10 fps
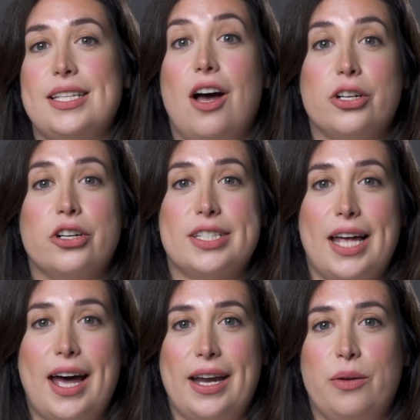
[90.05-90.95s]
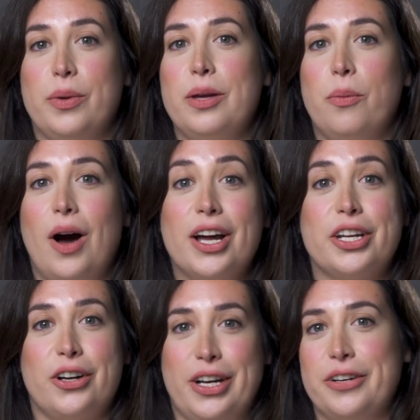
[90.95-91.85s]
is on your side. We want
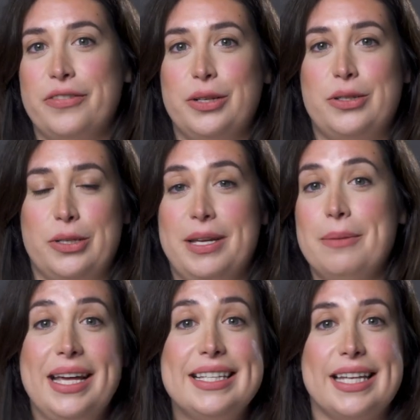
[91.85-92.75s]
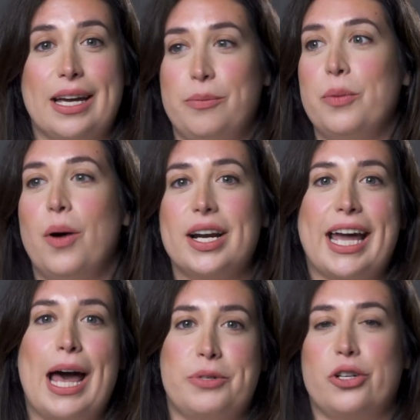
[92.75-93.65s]
your interview to be amazing, and we wanna
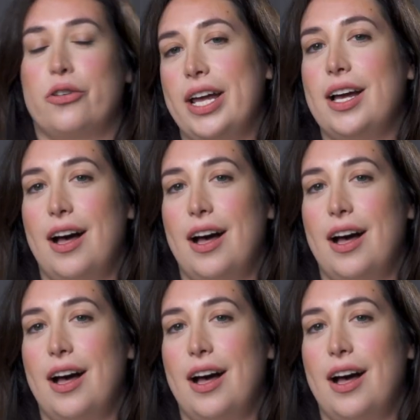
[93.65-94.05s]
capture great